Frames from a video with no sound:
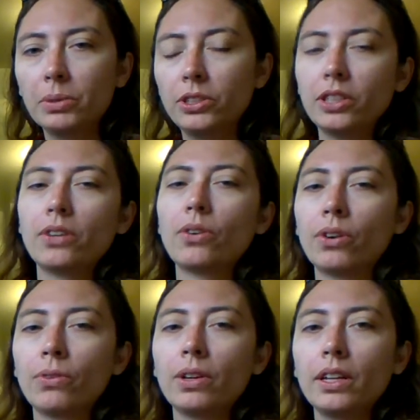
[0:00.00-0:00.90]
which you can
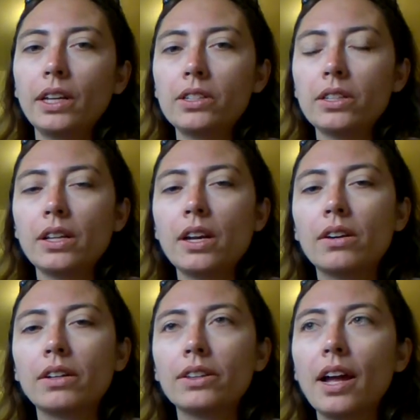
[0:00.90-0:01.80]
order really easily
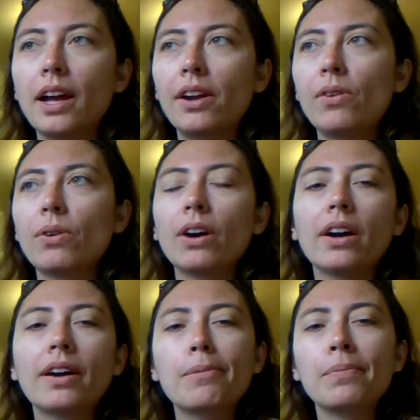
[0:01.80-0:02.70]
online,
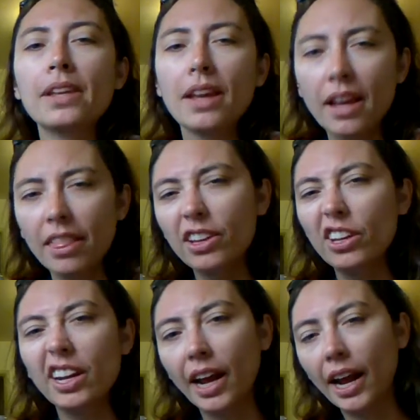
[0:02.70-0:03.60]
or I think
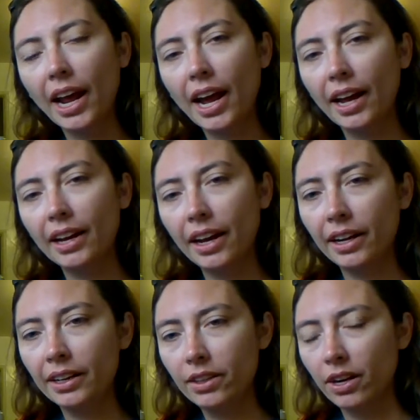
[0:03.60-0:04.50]
you can get it at
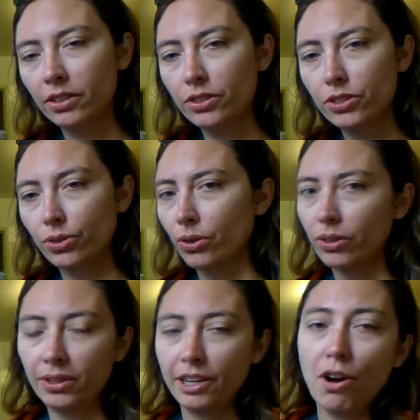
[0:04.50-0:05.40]
any garden
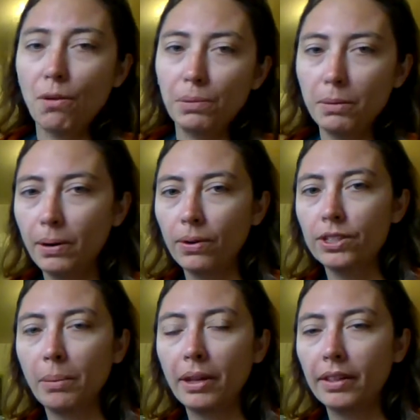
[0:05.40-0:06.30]
store or like Home Depot
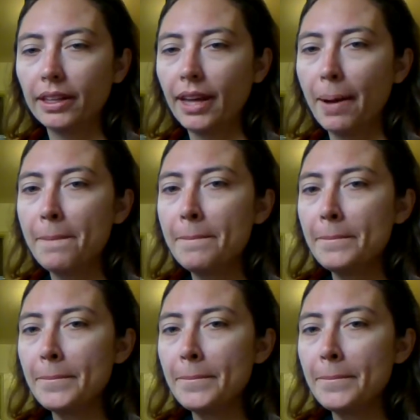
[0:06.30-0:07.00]
or something like that.